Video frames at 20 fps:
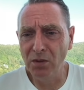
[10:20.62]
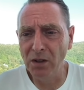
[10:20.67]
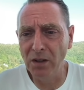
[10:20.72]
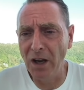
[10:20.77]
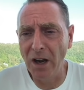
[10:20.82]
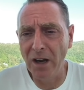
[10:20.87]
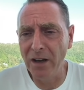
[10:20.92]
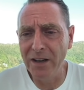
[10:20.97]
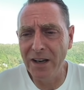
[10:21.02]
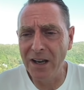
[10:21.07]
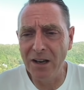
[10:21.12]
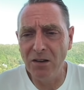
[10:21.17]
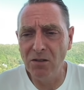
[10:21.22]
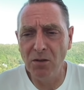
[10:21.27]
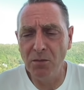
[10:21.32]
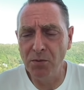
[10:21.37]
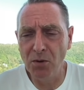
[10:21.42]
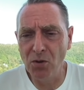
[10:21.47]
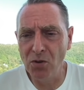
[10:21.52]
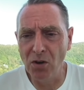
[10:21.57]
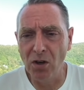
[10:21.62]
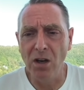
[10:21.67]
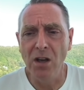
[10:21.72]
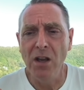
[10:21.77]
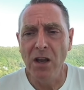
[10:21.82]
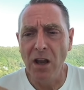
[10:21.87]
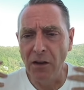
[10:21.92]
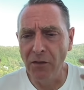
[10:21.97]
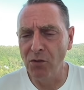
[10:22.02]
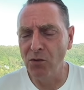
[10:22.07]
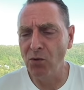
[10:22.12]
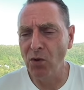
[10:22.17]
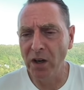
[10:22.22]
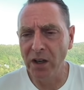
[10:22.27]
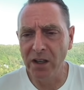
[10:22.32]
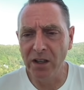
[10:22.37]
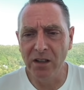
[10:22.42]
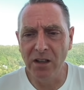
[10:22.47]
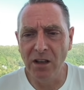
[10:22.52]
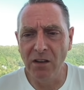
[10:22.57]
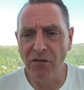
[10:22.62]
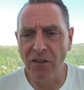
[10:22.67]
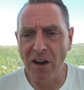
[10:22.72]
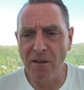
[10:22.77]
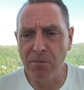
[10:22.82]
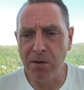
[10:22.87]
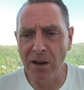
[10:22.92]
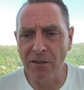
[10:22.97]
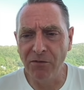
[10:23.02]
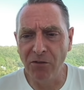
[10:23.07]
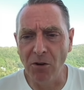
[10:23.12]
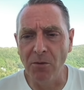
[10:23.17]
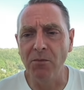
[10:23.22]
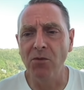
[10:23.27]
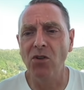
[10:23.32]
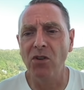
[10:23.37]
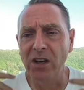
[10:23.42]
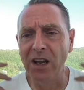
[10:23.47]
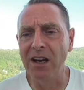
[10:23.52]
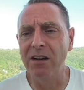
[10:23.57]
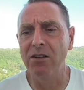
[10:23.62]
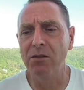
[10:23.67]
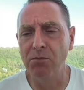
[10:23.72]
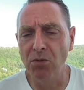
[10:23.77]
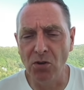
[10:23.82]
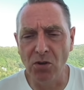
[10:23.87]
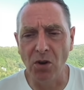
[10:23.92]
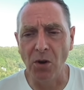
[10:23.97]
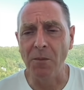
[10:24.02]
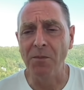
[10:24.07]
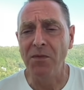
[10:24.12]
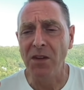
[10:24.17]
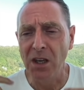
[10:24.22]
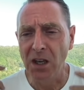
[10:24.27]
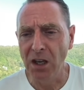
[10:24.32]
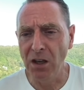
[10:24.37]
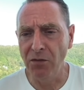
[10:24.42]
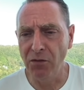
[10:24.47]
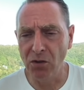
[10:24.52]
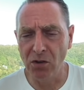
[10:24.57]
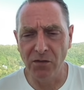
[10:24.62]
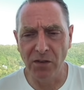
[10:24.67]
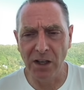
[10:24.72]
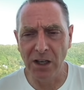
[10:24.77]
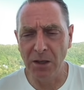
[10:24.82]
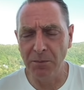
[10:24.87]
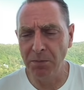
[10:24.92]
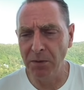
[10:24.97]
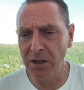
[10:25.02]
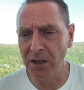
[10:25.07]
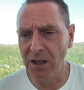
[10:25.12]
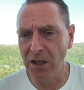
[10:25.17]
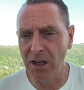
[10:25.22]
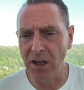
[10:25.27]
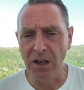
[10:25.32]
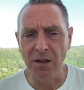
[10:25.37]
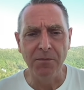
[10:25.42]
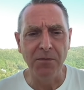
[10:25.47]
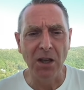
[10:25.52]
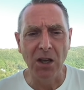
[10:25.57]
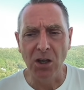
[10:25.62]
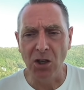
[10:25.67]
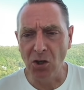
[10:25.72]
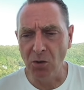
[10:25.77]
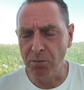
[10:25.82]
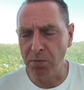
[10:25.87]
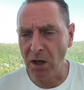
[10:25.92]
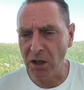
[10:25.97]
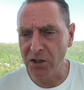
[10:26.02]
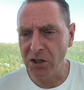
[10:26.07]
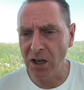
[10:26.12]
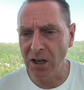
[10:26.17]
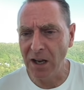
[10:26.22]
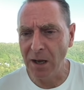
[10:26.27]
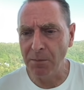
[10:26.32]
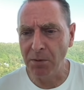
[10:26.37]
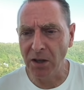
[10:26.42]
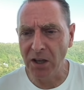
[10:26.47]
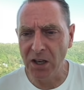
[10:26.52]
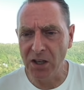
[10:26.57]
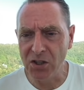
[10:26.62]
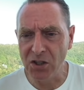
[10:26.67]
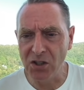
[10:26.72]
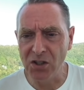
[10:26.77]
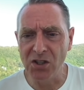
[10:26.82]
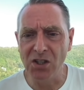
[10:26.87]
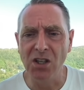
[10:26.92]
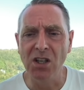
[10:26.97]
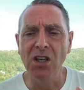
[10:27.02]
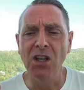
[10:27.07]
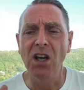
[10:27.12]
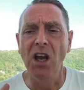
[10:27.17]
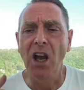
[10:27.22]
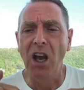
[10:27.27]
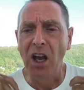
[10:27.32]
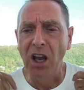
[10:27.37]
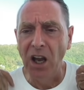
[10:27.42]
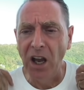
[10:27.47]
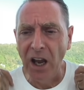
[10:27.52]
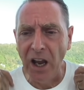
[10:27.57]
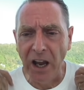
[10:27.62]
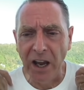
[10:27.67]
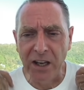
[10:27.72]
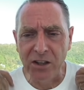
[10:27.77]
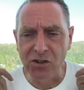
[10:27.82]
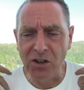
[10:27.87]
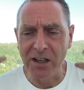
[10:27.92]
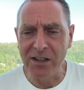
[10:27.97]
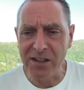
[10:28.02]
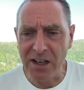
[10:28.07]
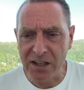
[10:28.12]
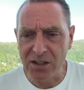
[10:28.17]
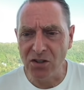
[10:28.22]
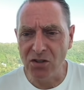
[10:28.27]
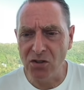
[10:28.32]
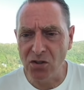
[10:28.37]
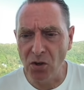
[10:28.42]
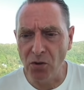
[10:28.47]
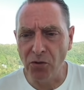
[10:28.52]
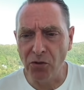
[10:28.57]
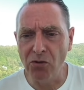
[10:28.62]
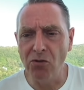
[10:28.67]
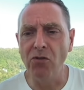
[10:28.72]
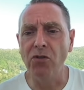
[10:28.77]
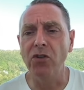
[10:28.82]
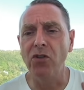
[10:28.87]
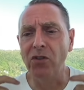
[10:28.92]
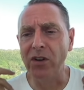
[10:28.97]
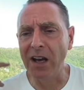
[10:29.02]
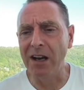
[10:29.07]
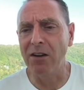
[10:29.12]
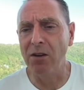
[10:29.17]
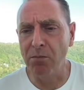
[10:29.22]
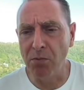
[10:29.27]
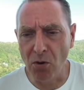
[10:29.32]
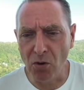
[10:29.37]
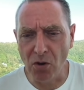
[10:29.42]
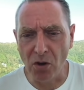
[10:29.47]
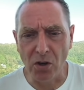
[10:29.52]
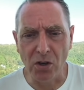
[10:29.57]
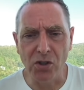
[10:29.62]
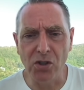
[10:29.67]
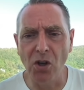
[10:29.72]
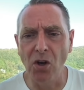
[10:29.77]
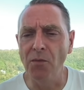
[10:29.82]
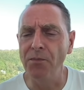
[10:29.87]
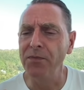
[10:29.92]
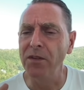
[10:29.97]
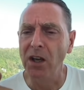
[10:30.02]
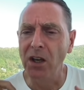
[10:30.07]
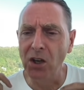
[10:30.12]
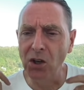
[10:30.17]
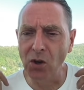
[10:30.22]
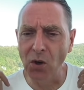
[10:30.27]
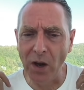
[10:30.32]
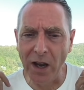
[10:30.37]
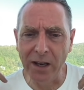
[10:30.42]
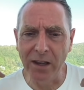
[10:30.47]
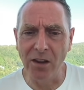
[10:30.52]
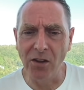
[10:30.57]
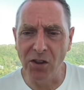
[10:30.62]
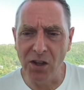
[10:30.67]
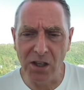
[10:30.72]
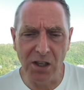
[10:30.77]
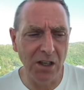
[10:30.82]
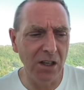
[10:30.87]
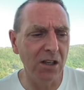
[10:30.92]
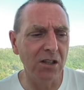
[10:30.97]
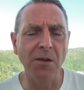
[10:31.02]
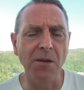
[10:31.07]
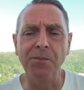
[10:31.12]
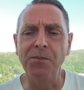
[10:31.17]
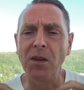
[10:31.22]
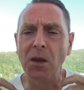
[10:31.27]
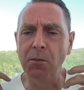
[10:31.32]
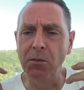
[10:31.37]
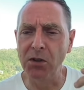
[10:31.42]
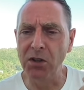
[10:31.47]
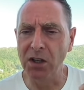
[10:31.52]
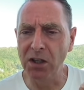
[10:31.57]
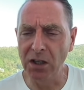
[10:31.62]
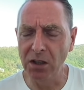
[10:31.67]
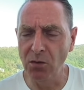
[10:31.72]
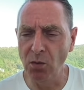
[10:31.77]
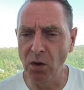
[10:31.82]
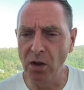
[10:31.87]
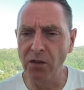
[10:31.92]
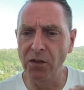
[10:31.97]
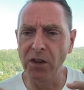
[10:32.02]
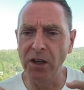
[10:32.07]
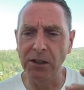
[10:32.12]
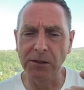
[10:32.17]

are now a broker. If you're running a DeFi platform, you're now a broker. If you're developing blockchain applications and transactions go through, you're now a broker. So, and the thing is, particularly with